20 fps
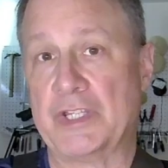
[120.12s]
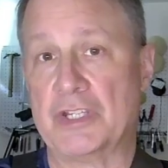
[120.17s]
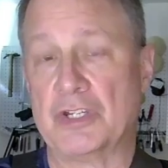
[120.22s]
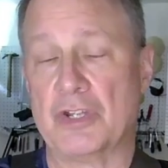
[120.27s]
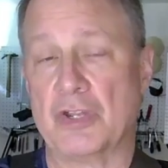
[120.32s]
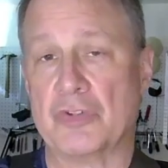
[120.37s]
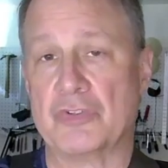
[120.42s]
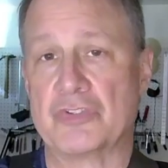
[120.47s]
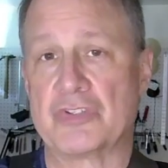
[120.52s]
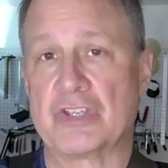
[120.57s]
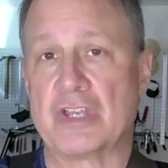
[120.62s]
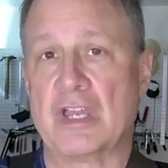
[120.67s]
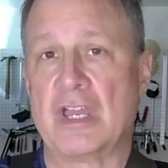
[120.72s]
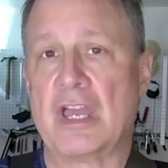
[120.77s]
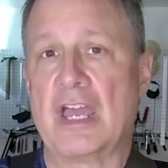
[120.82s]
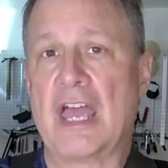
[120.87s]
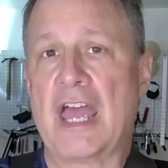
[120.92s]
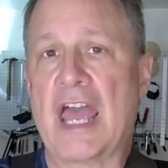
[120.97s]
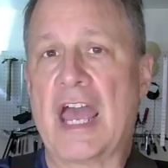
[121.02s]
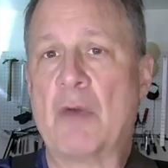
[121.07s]
the notes,
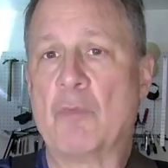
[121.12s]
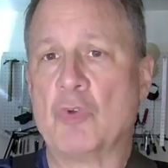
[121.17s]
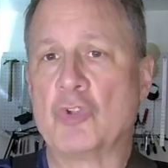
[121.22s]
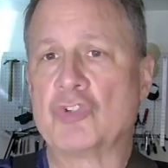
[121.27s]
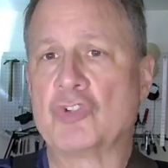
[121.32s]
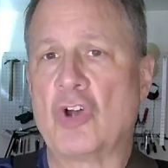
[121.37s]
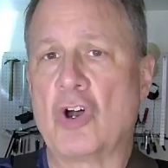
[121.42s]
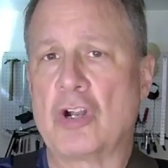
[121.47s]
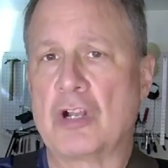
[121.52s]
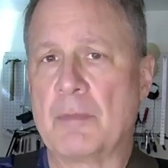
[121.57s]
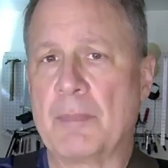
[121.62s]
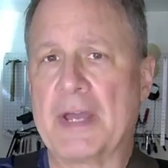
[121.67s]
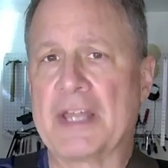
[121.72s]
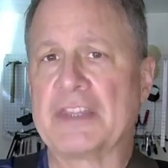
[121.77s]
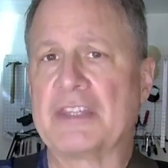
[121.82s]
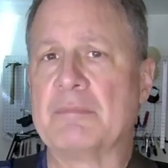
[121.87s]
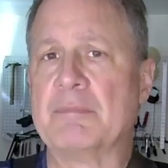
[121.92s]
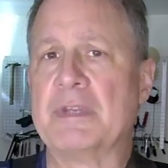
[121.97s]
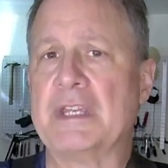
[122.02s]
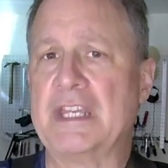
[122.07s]
and we'll talk about
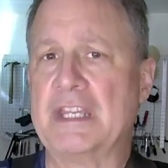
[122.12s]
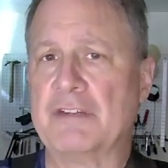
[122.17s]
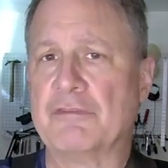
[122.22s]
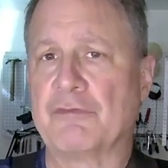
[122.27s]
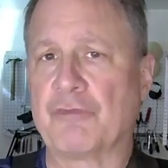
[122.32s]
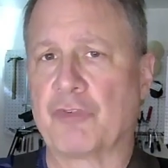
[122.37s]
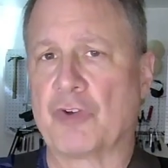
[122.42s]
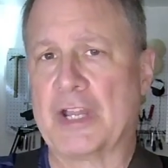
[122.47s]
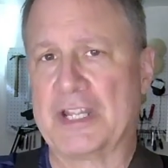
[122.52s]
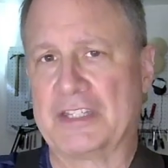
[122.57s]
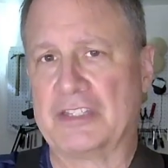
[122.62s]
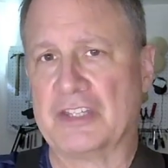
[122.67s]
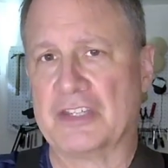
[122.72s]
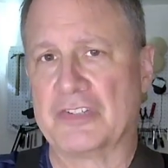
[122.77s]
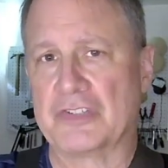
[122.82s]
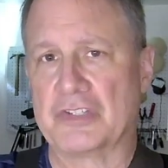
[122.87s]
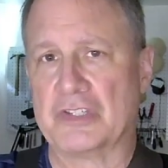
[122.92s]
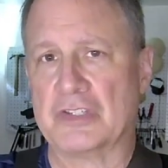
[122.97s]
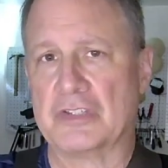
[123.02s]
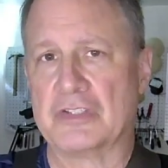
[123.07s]
them in fret
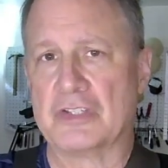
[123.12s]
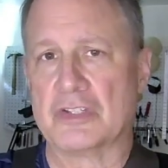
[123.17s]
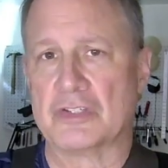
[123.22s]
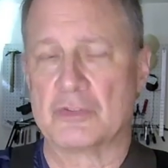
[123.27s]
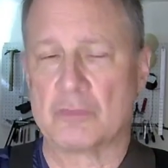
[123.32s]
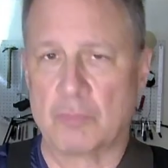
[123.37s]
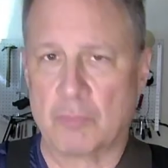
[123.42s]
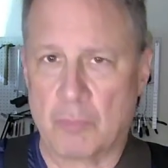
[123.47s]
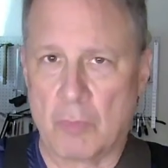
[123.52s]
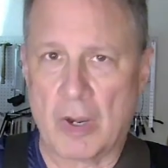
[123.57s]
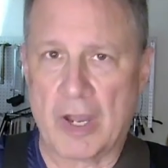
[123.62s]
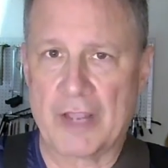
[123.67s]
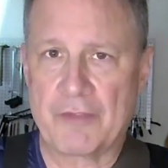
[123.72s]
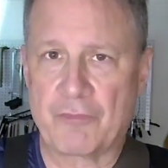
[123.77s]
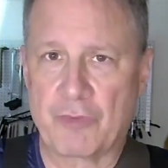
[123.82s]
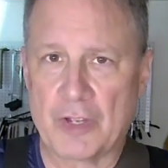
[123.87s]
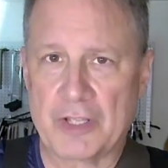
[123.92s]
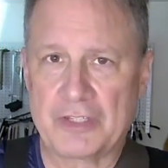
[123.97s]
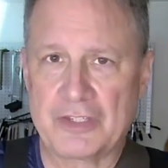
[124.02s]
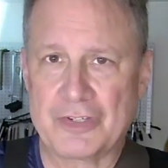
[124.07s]
distances. Why
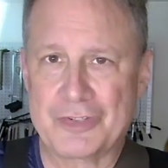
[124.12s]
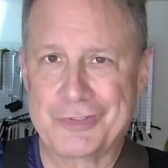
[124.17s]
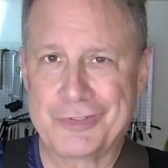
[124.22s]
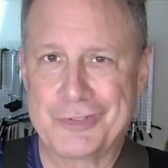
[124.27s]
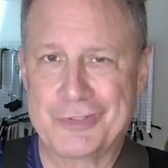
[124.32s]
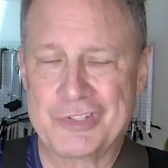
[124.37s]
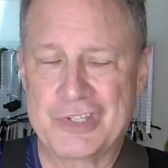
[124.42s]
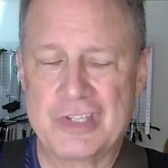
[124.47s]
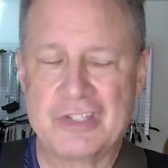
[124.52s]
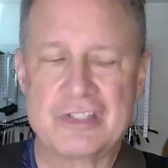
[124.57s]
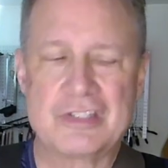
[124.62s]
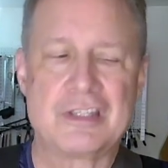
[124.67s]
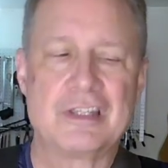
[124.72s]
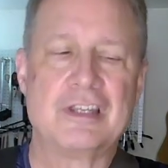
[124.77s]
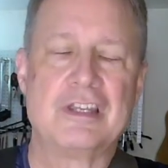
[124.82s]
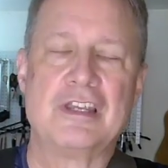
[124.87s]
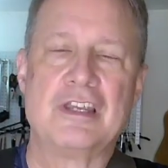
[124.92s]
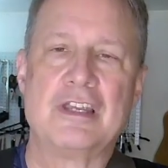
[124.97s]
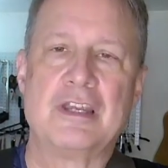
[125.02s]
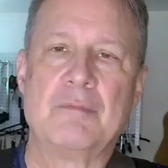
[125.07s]
fret distances?
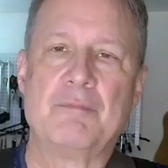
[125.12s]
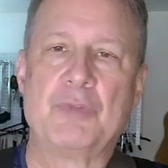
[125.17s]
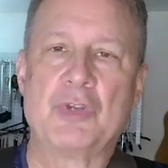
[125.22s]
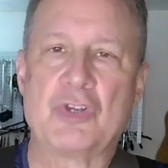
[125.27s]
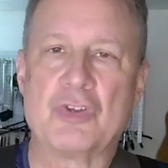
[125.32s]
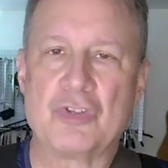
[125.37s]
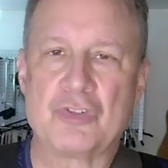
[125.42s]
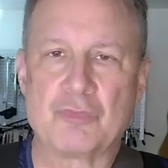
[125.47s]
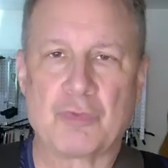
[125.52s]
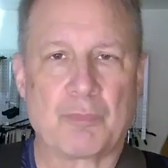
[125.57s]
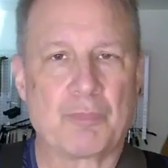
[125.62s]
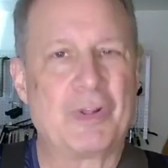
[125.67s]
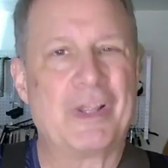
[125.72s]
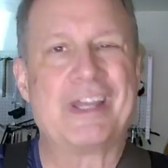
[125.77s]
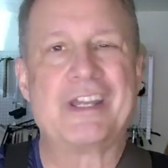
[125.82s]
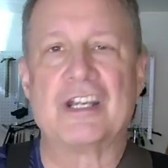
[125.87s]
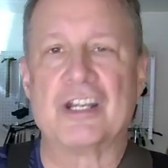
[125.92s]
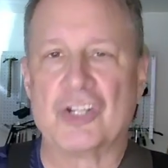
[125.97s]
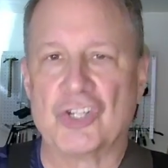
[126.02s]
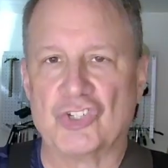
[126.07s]
Because we're
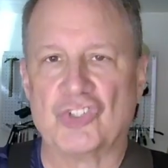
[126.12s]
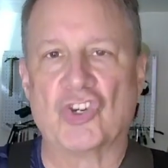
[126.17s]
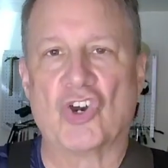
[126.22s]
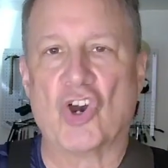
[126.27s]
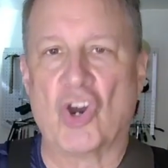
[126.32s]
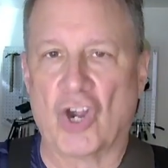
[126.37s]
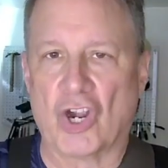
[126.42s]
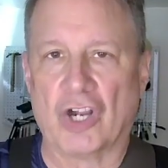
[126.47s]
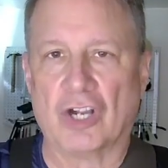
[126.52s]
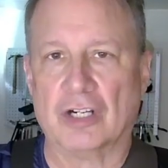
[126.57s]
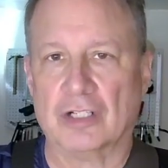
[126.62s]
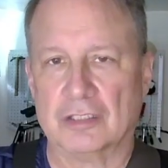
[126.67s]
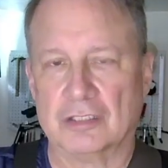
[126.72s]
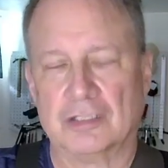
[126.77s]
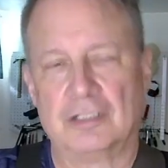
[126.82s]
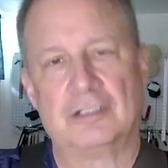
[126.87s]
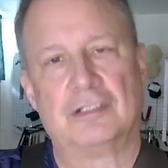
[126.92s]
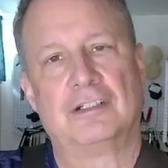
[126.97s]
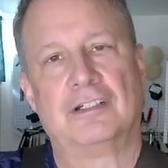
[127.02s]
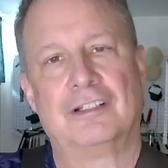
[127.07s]
playing a guitar
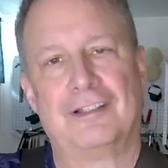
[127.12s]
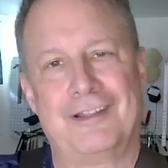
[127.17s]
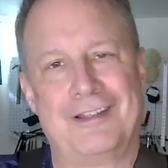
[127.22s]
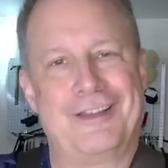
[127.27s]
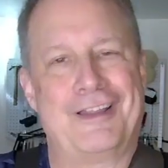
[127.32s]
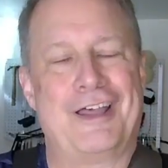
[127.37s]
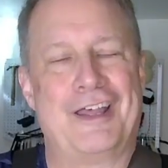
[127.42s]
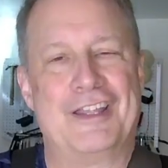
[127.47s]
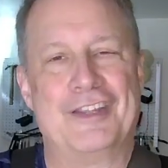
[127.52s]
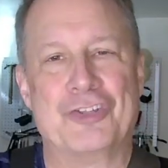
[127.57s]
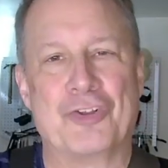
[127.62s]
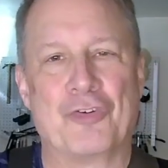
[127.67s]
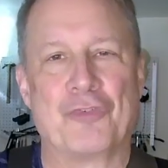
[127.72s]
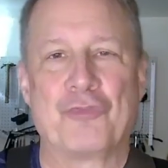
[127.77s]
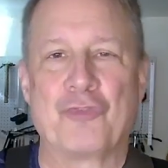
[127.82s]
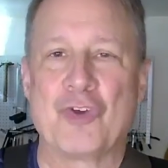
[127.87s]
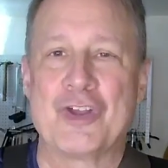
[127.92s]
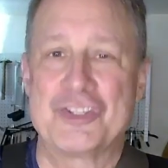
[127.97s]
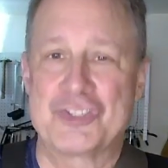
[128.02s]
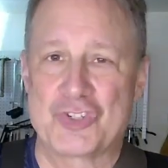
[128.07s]
and there are
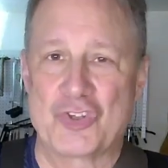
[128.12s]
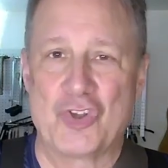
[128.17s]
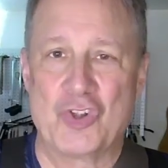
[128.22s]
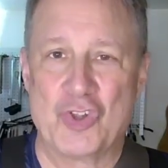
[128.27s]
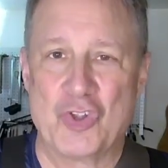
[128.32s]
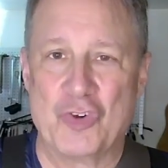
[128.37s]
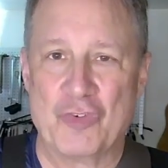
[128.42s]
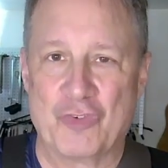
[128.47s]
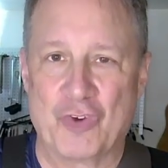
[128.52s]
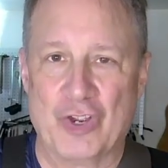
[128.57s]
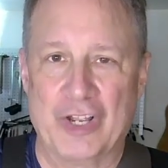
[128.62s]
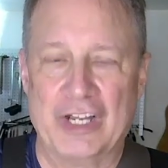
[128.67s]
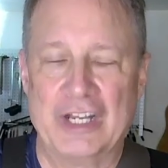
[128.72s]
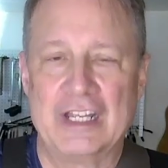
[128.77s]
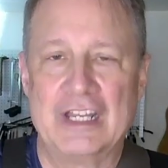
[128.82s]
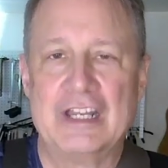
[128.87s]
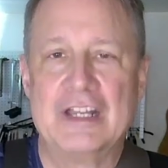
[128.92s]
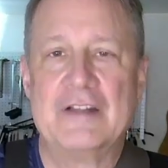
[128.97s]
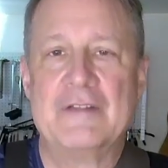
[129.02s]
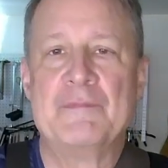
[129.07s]
frets all over it.
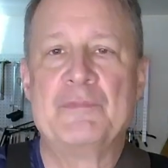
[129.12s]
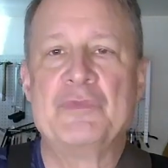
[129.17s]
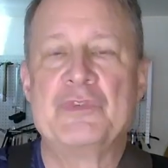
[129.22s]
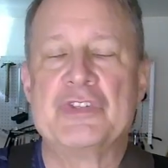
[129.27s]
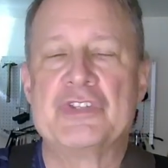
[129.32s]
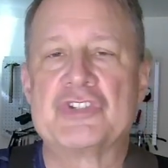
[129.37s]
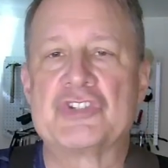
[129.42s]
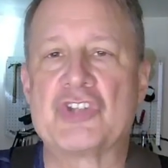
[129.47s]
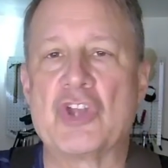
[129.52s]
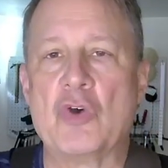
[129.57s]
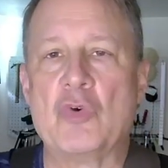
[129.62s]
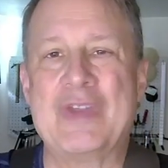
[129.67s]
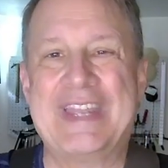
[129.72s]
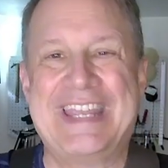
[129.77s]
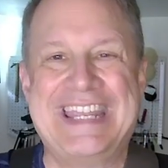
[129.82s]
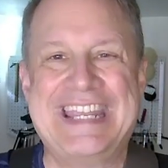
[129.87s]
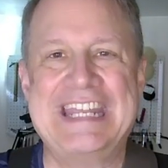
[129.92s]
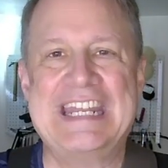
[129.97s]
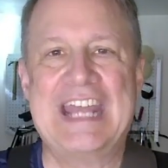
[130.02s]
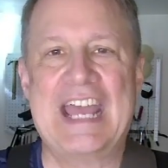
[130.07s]
So
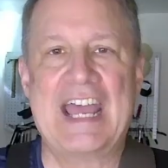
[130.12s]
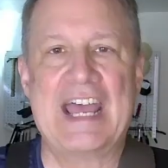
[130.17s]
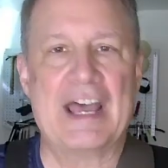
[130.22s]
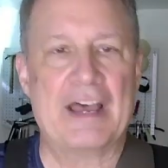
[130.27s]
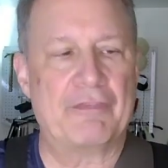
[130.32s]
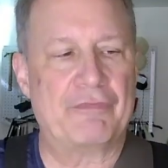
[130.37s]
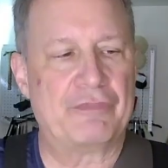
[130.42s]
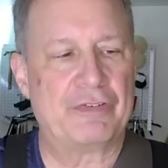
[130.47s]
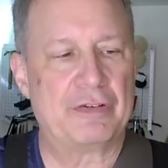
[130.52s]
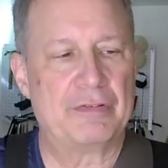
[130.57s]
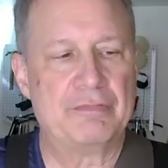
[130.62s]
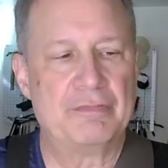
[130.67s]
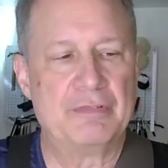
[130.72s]
E to F